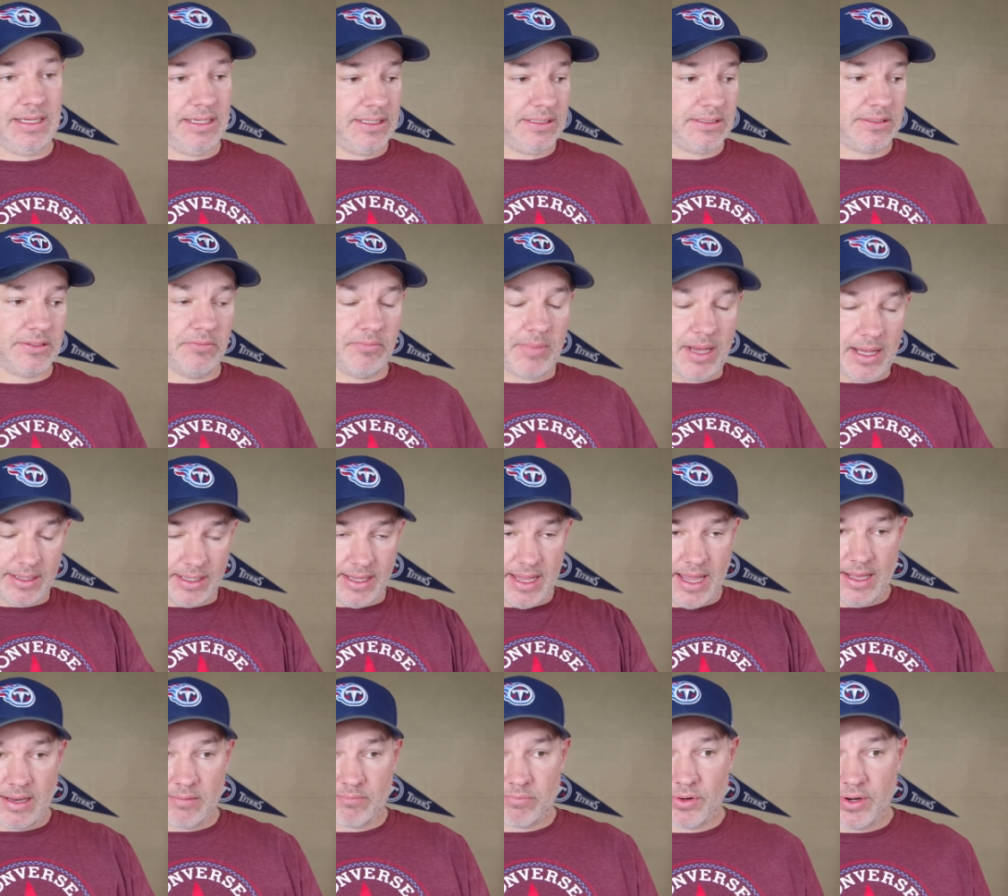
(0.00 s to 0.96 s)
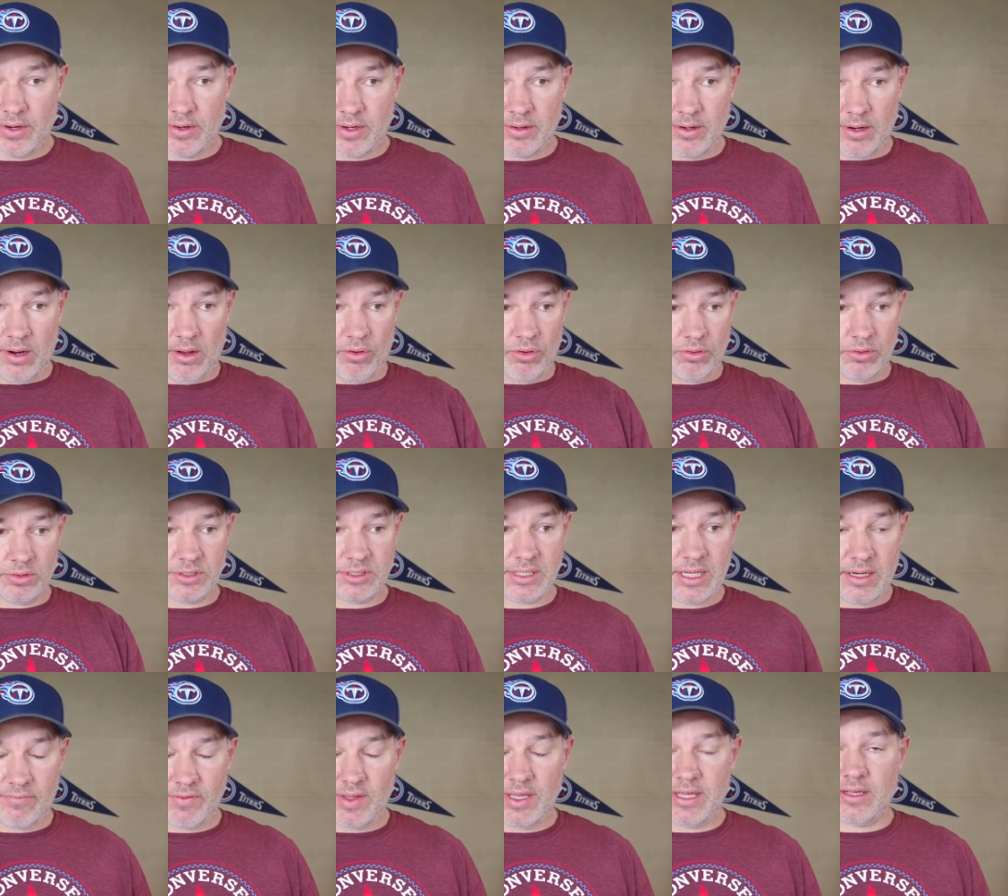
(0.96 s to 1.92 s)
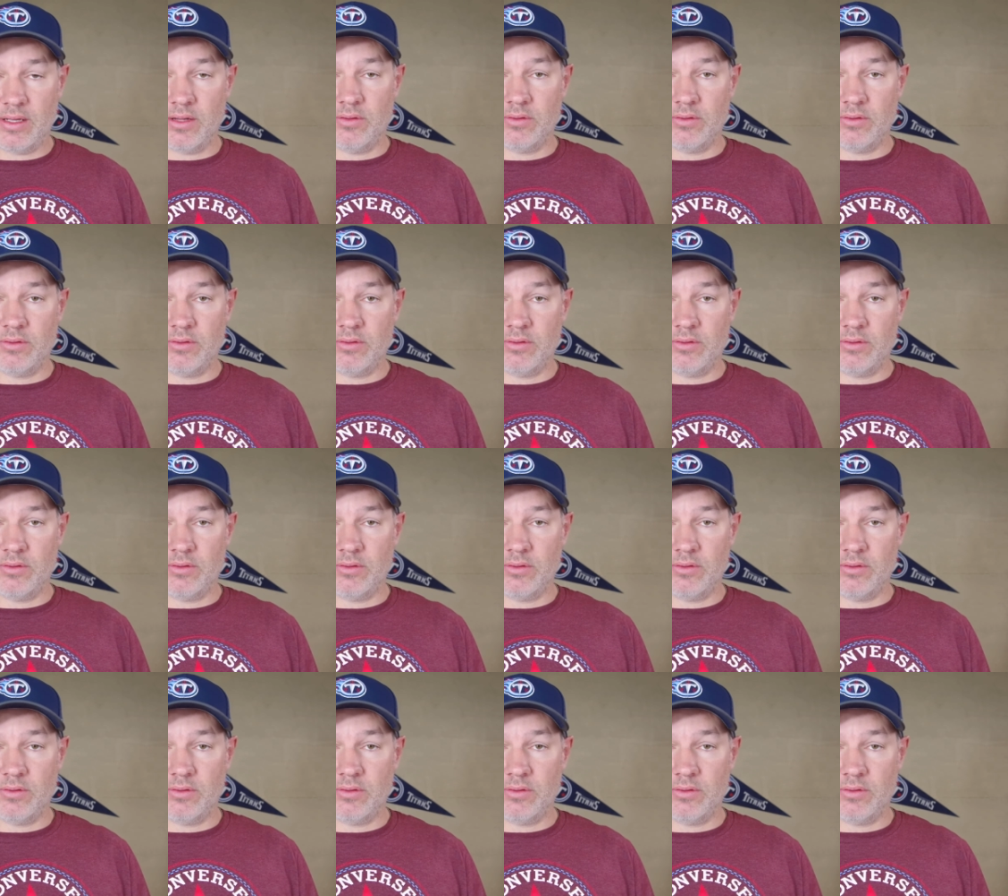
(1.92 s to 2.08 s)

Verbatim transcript: So my Canon printer, a whole set of ink